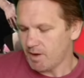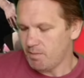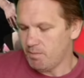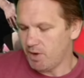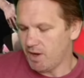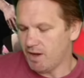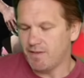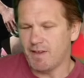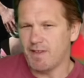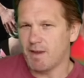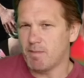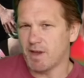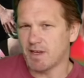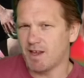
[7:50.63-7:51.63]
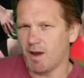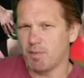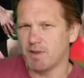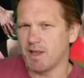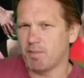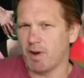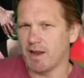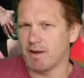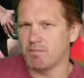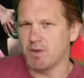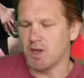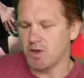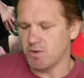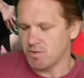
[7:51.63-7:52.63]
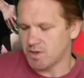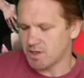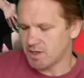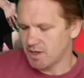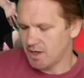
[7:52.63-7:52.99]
But then they mixed it up and they played Muse